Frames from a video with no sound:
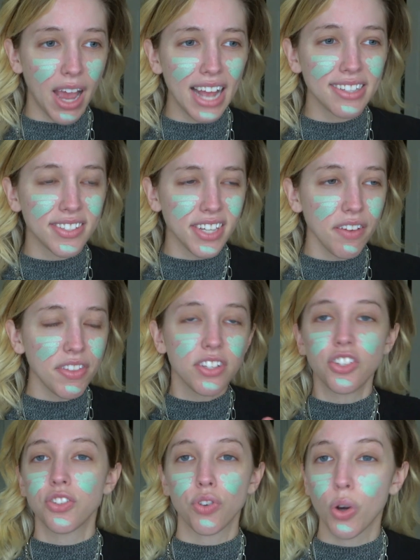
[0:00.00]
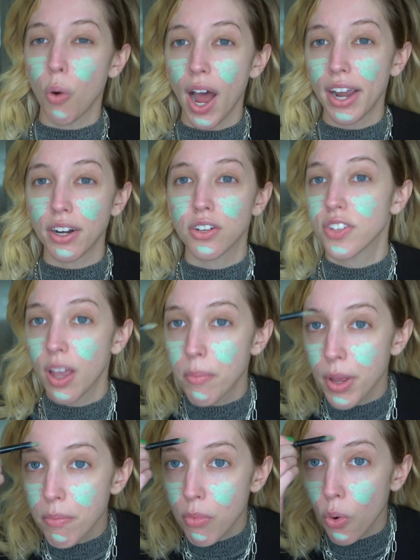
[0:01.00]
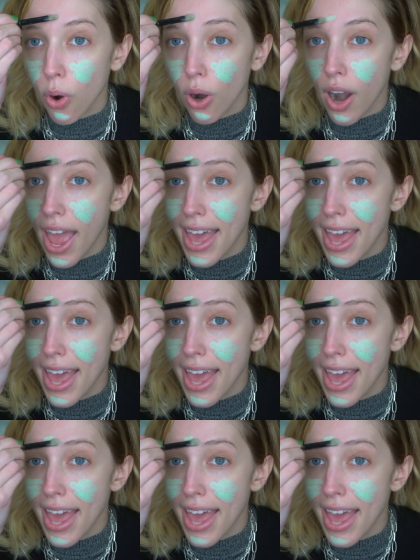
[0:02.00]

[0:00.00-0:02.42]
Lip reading: and stuff that just requires a bit more